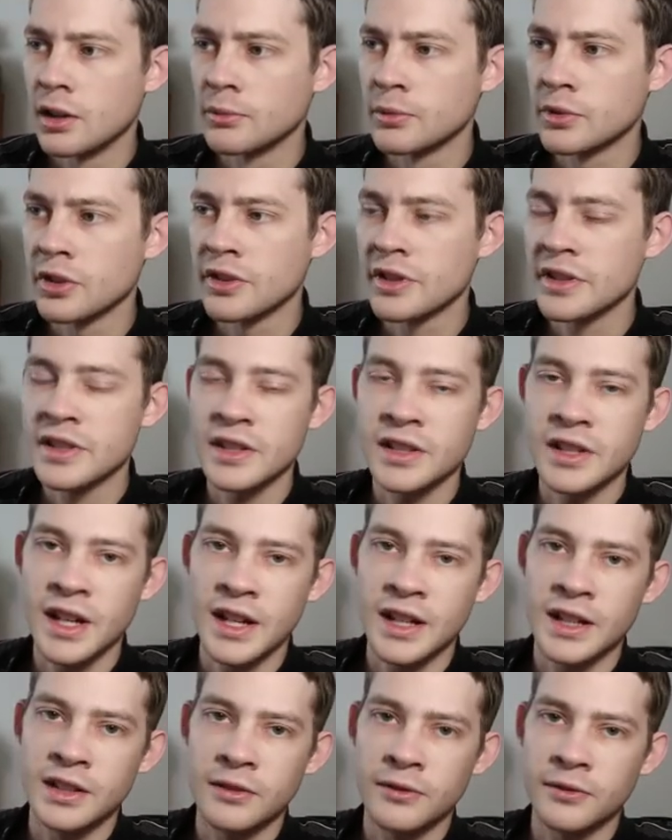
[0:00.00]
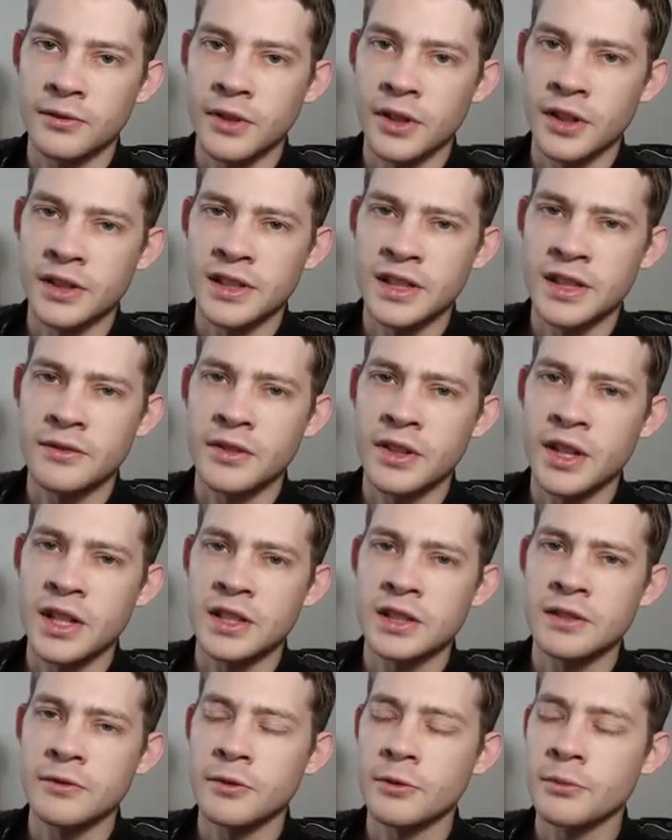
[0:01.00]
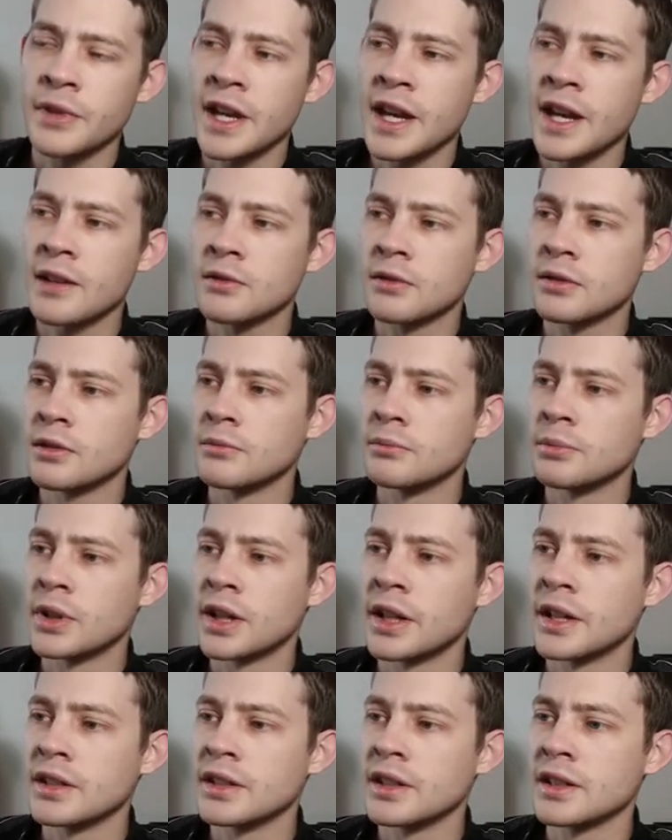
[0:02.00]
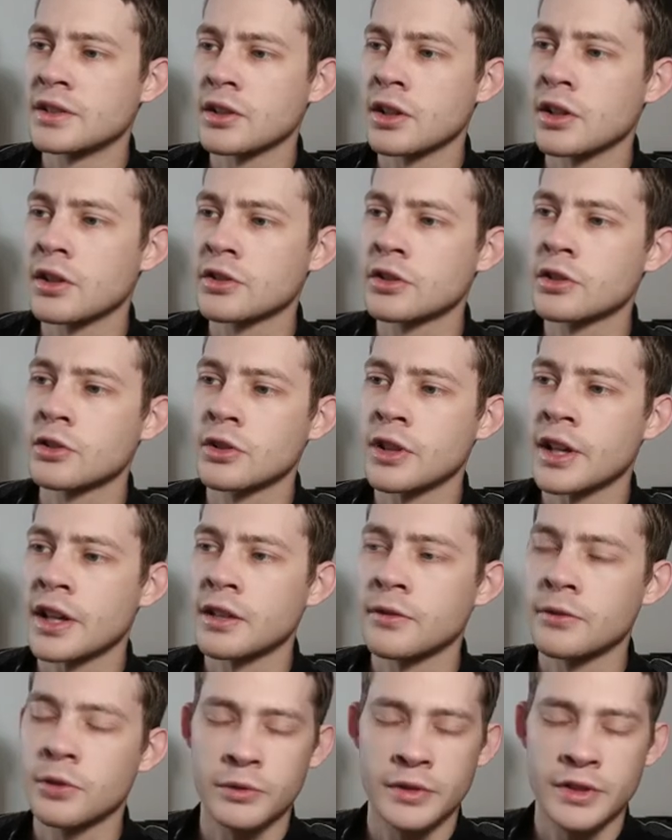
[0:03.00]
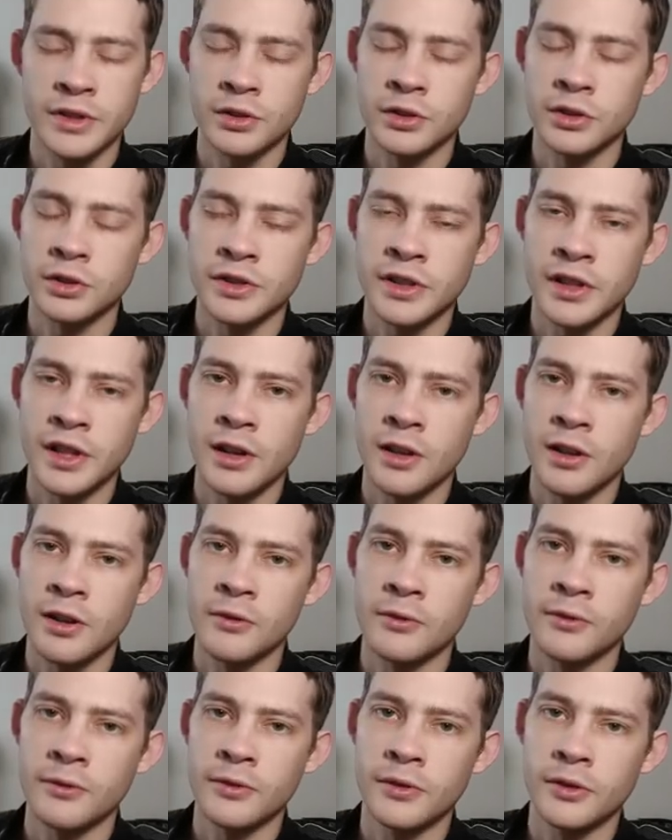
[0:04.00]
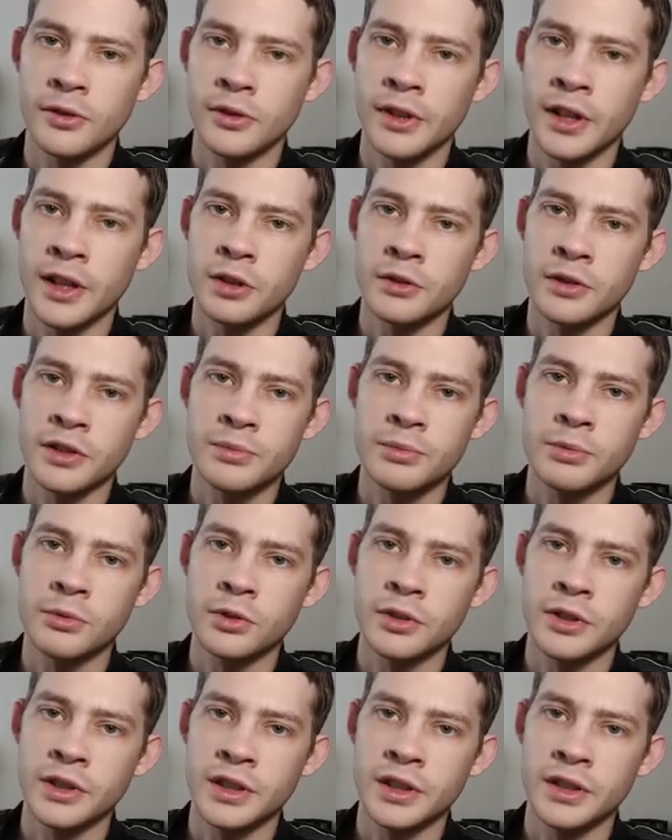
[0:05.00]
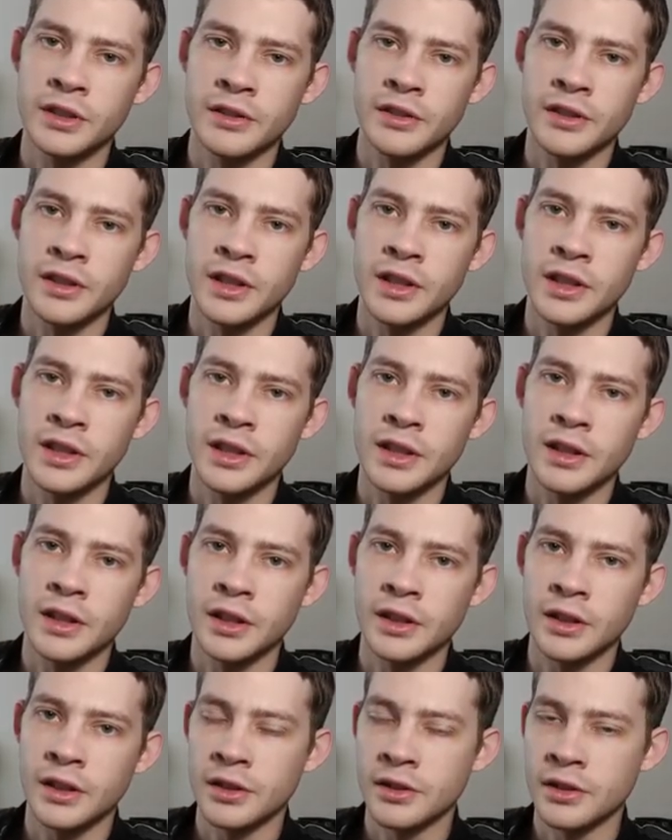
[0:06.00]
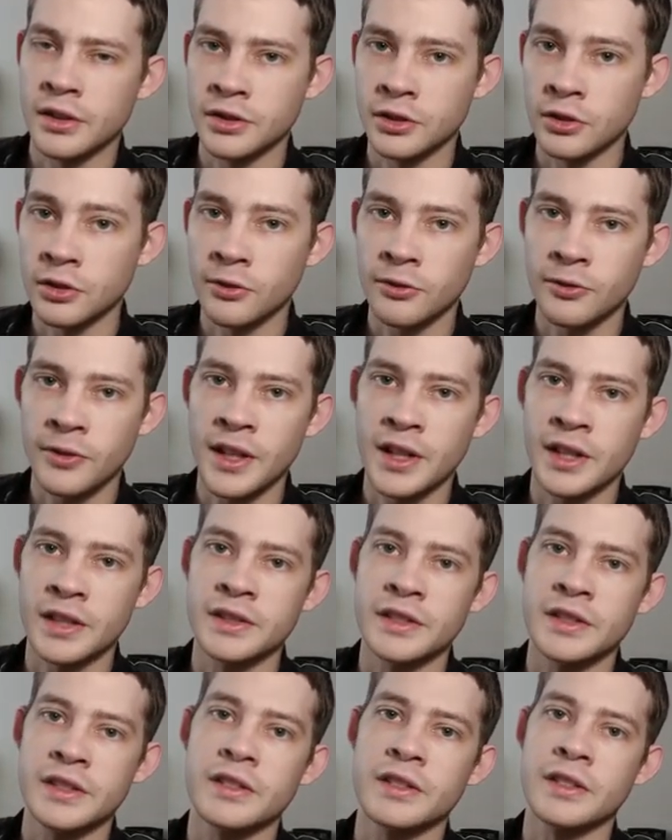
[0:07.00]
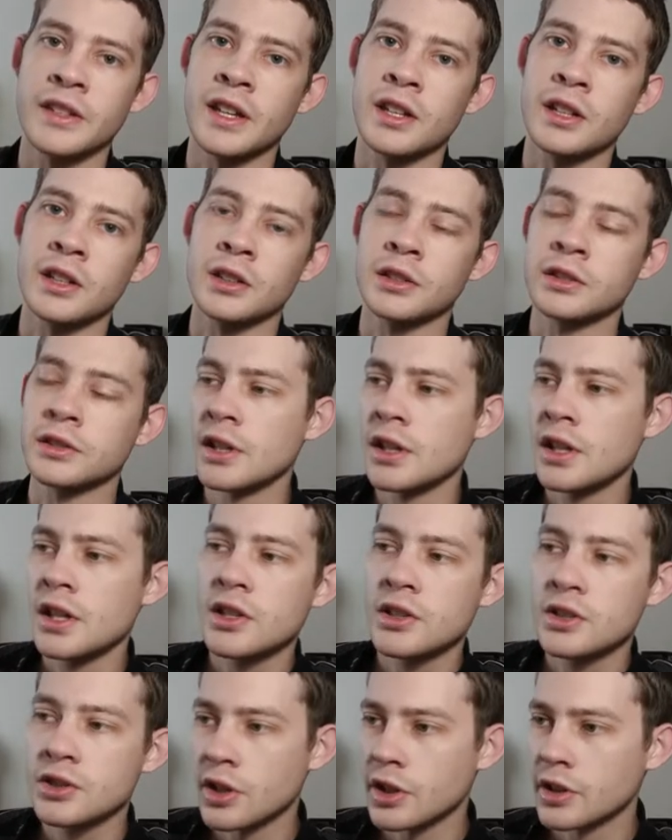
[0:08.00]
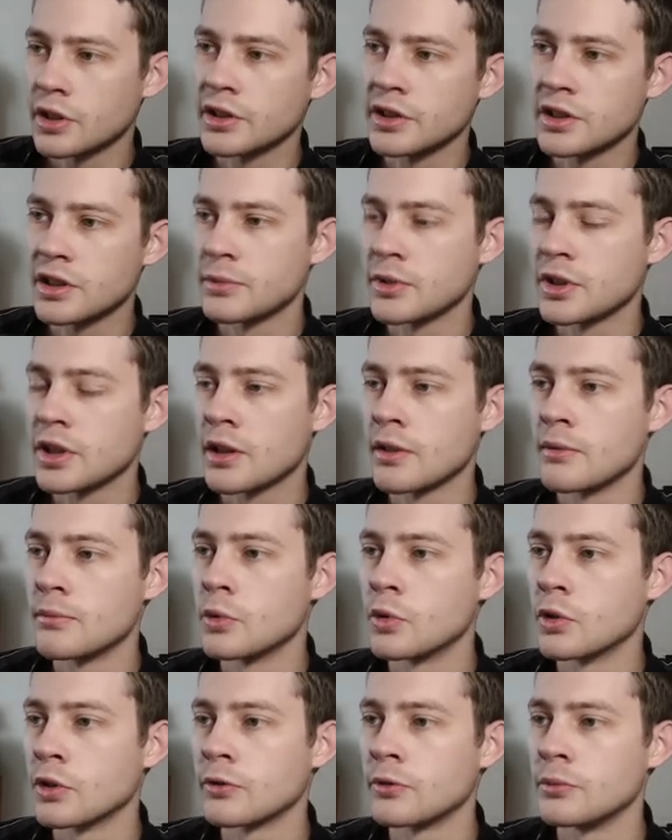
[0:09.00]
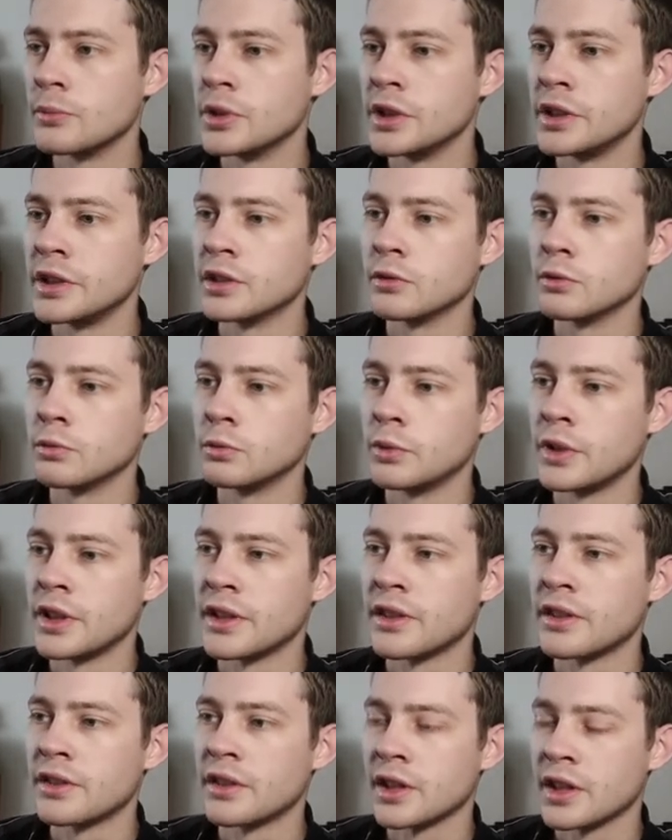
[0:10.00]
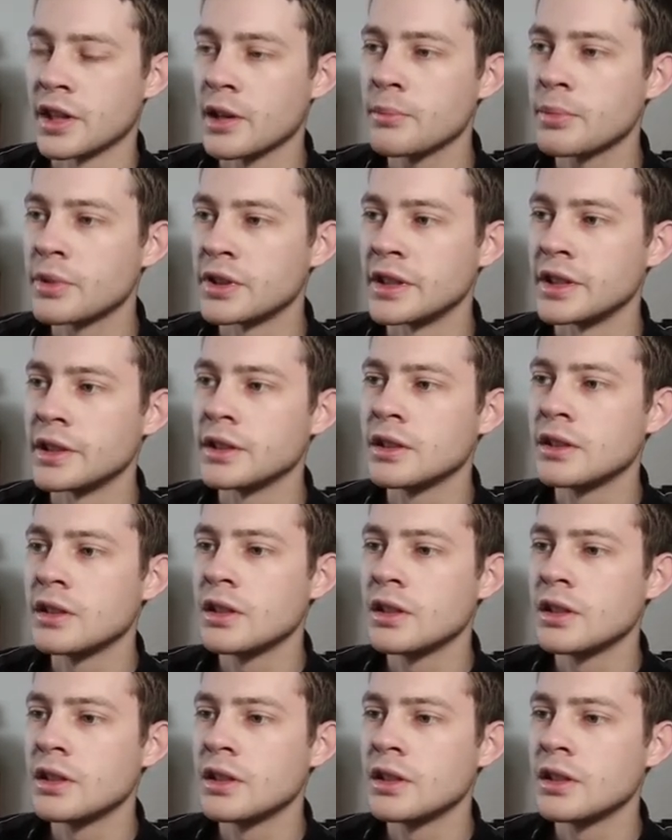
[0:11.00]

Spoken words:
So this is kind of a deviation from that, but it's also kind of a result of LEGO exploring the adult fans that are starting to become more familiar with the company